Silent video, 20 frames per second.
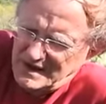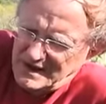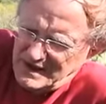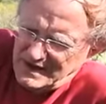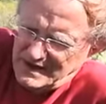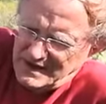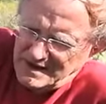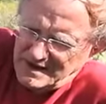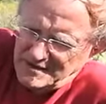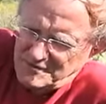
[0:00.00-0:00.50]

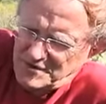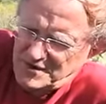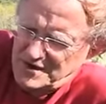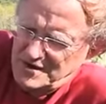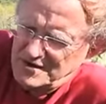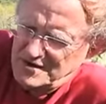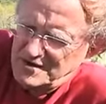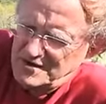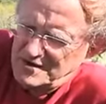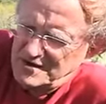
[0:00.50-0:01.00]
and then we
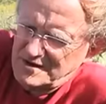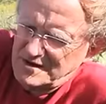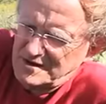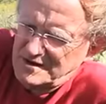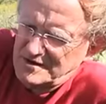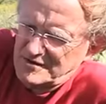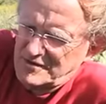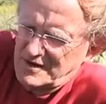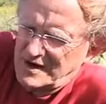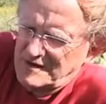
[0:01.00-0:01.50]
can
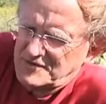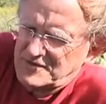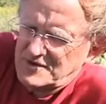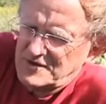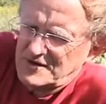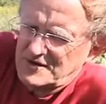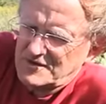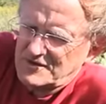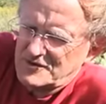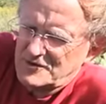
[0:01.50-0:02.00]
uh, graft it
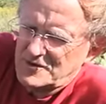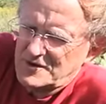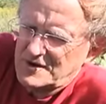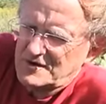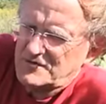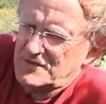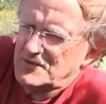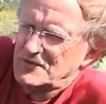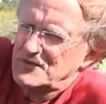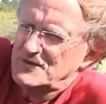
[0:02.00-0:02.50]
onto
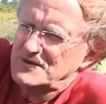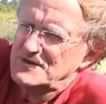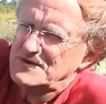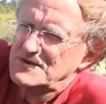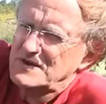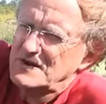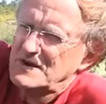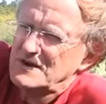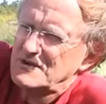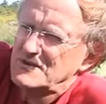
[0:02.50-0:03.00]
whatever
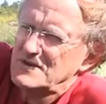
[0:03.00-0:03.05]
rootstock